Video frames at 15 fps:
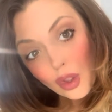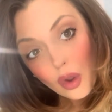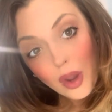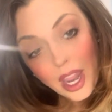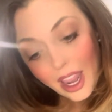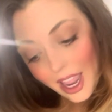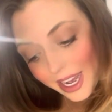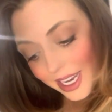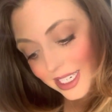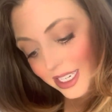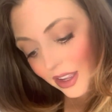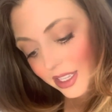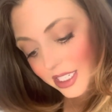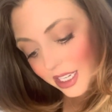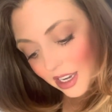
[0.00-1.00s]
Okay, I can
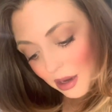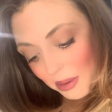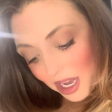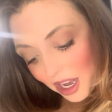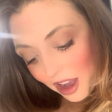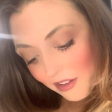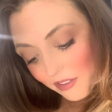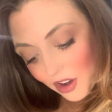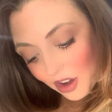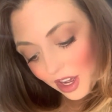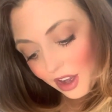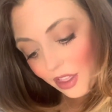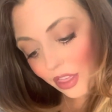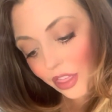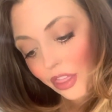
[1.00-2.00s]
tell it's gonna be a
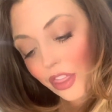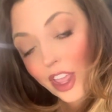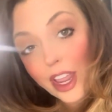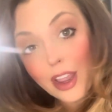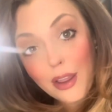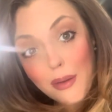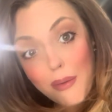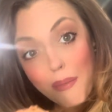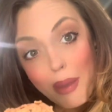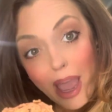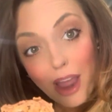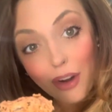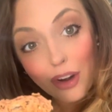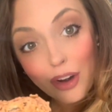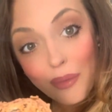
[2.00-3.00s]
very thick
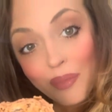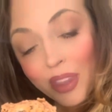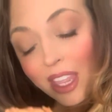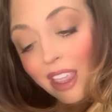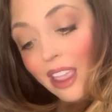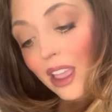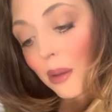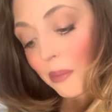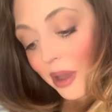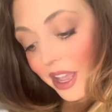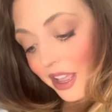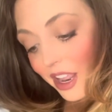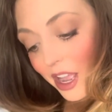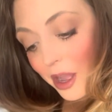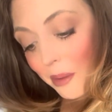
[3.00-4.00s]
batter.
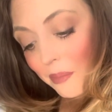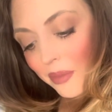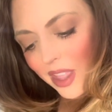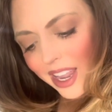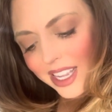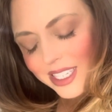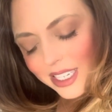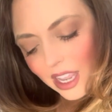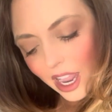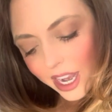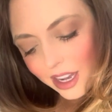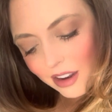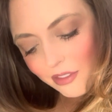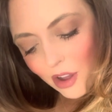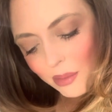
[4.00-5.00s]
But um, it's
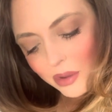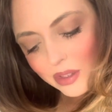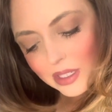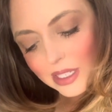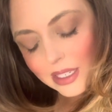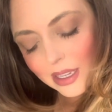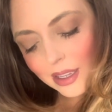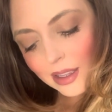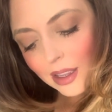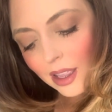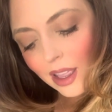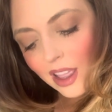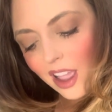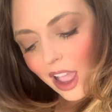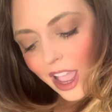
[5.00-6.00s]
kind of almost,
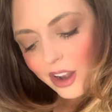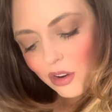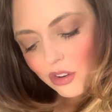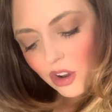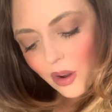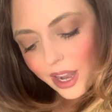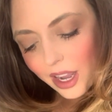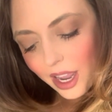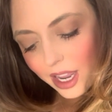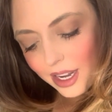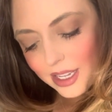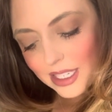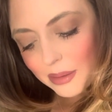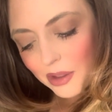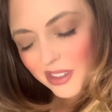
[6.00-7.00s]
I don't know, it
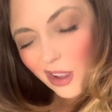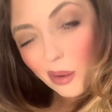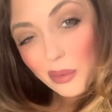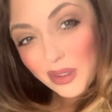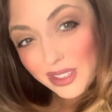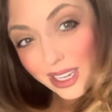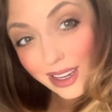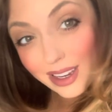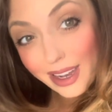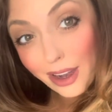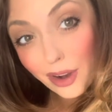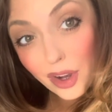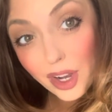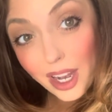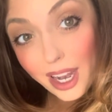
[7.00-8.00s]
kind of smells almost like a carrot